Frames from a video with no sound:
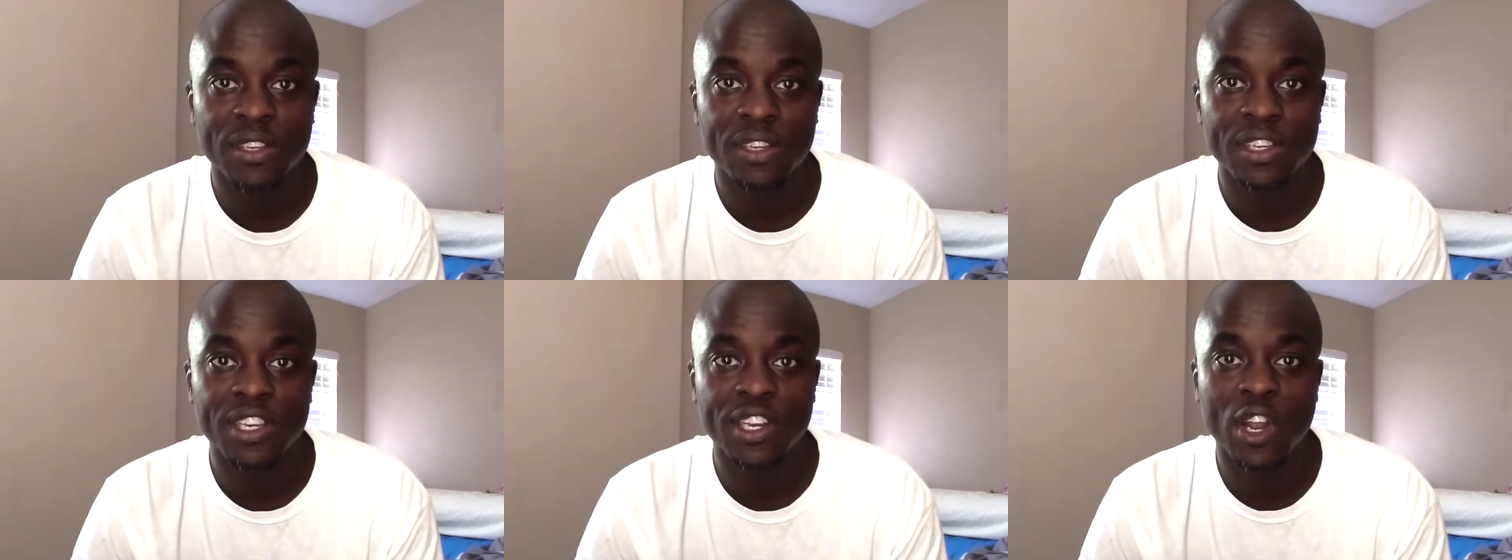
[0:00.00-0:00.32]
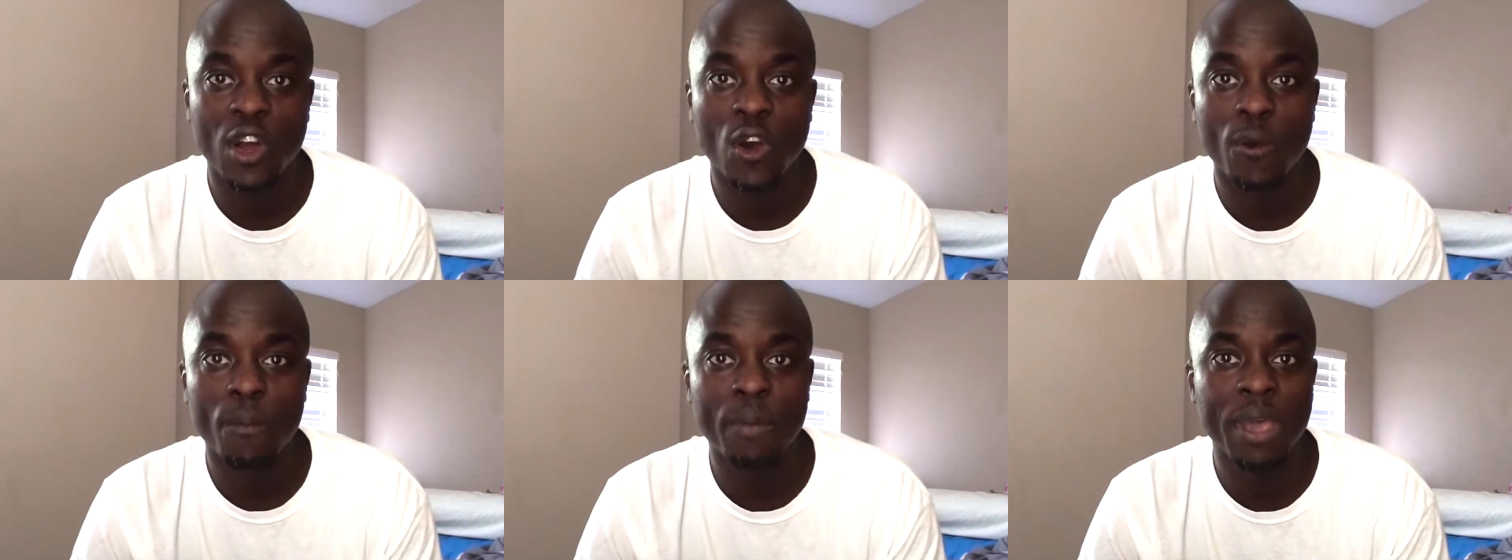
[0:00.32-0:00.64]

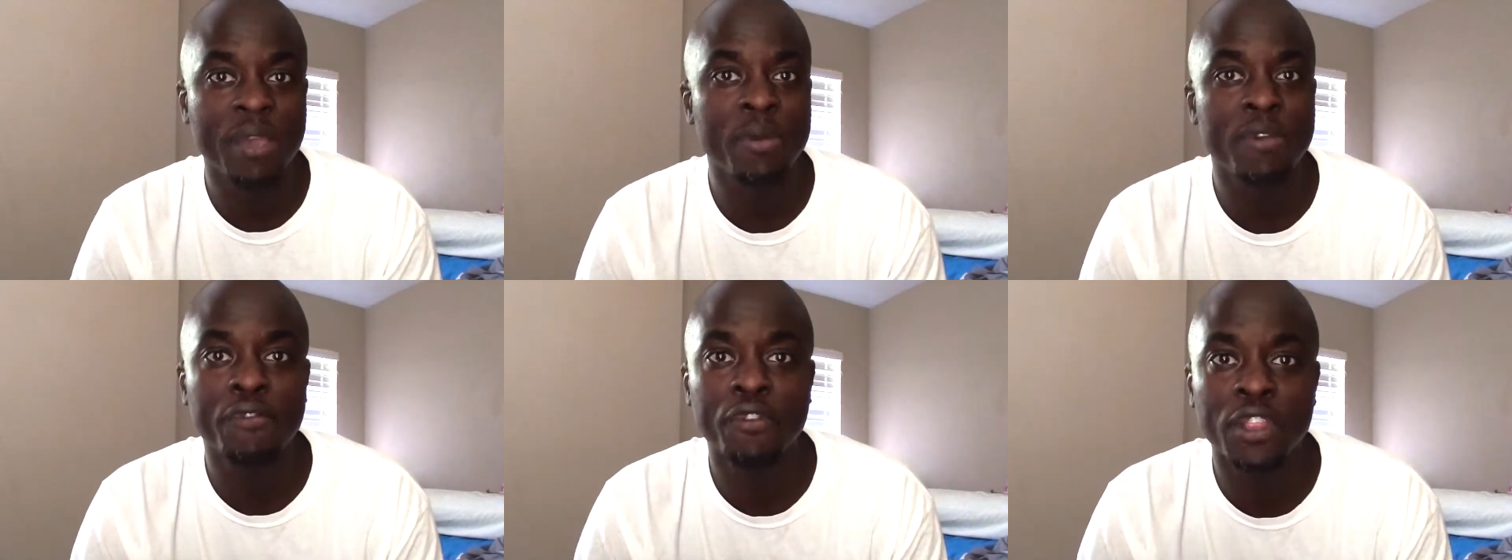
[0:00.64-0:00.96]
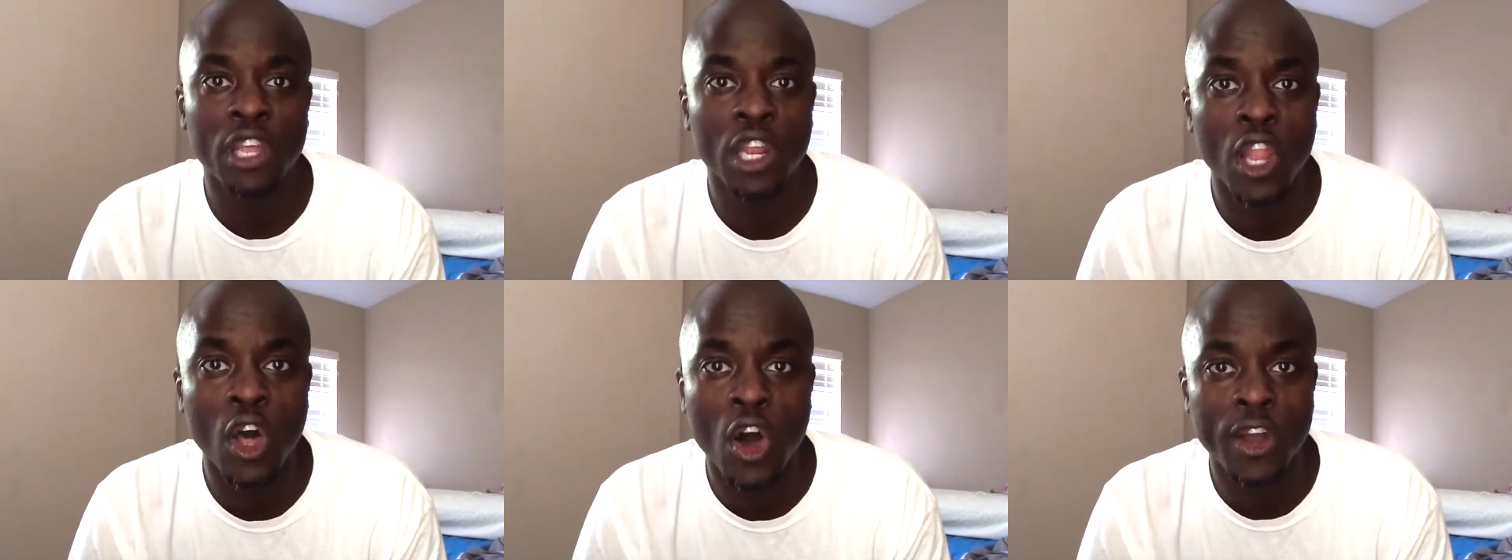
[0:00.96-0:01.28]
Maybe for
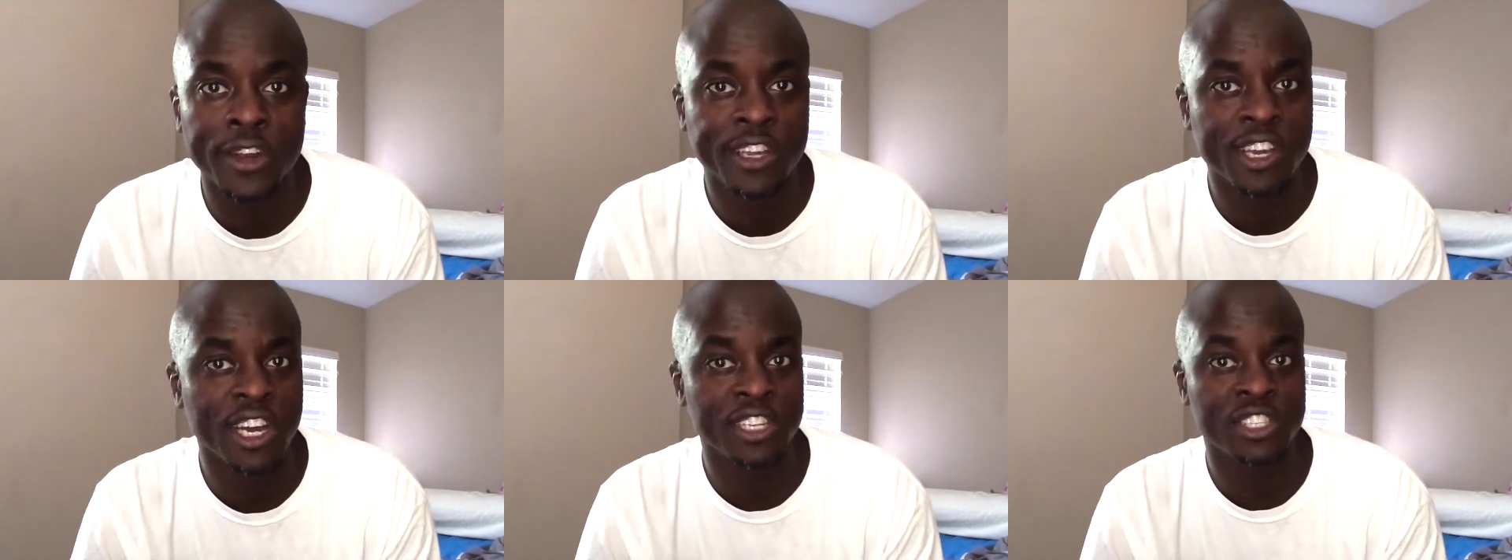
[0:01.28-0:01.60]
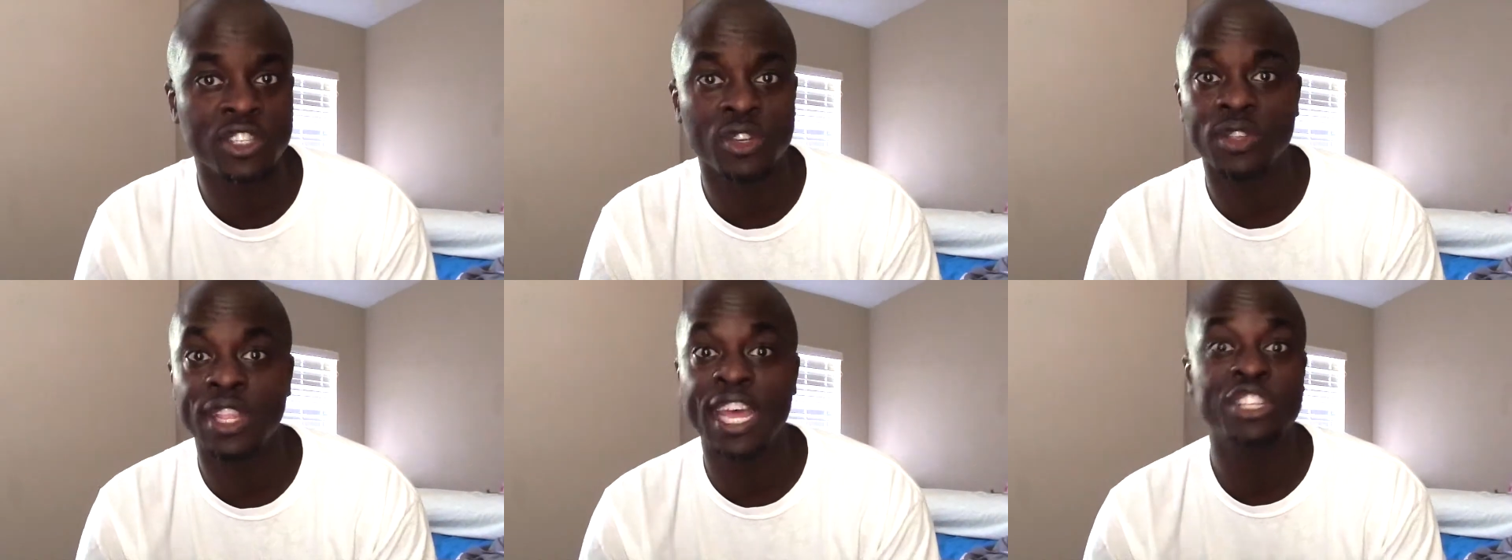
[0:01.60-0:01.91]
the lawn cut,
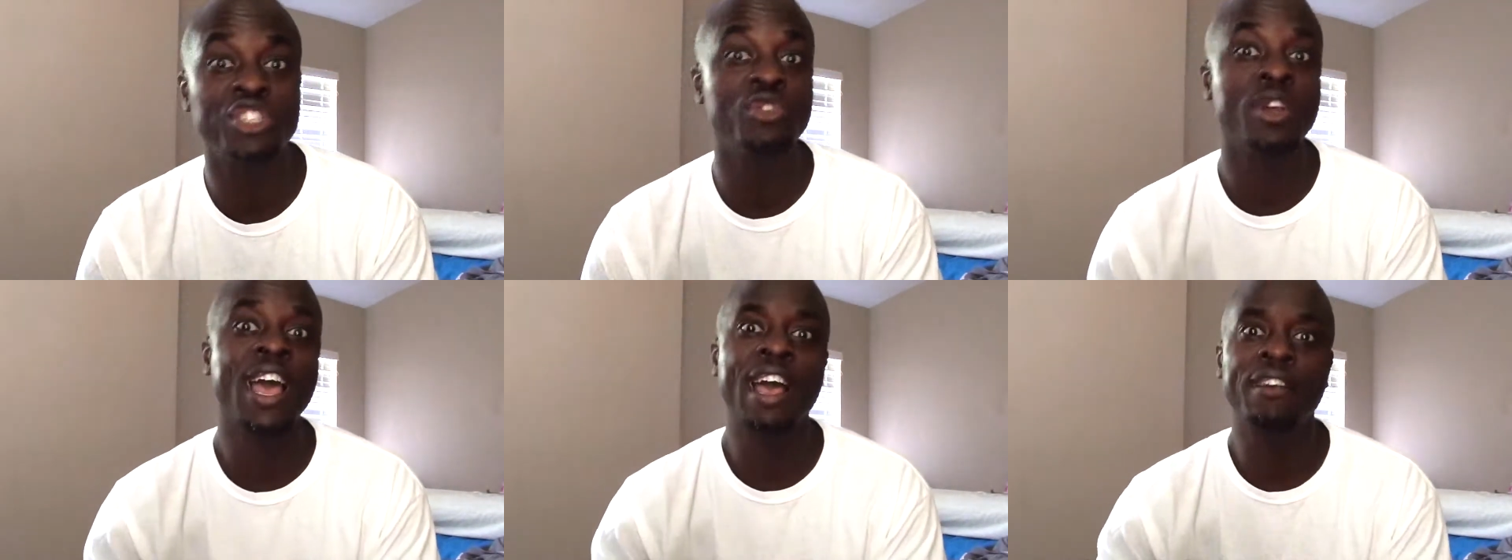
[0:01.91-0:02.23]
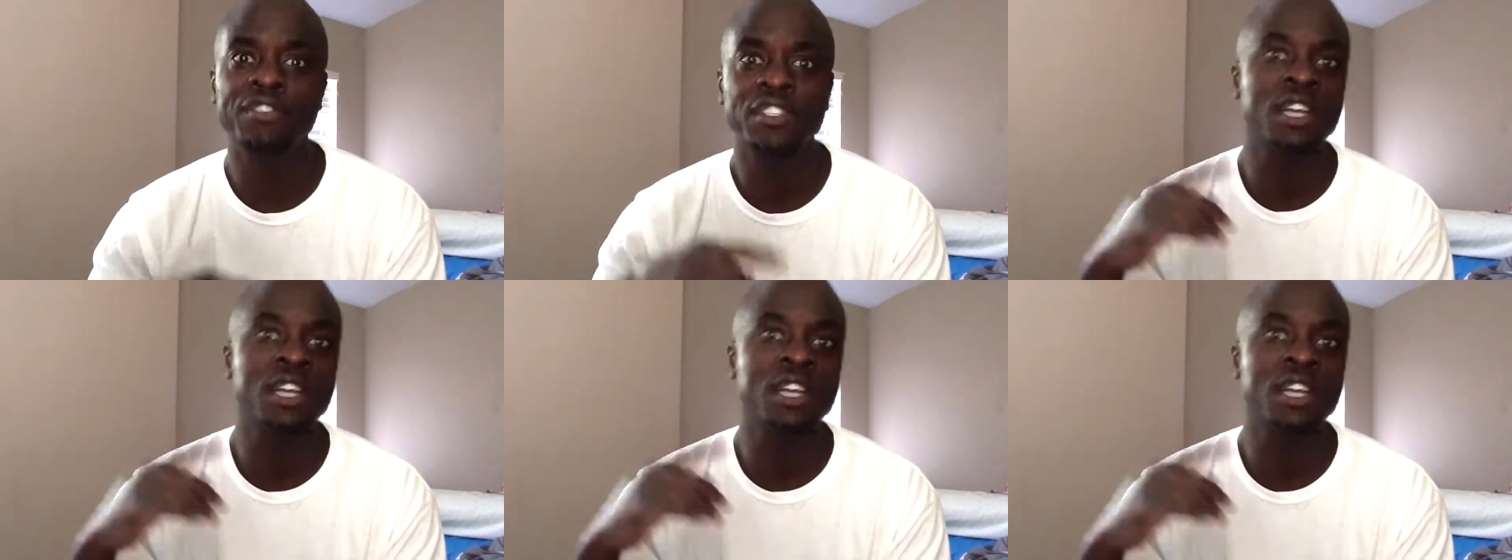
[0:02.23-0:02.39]
so that you have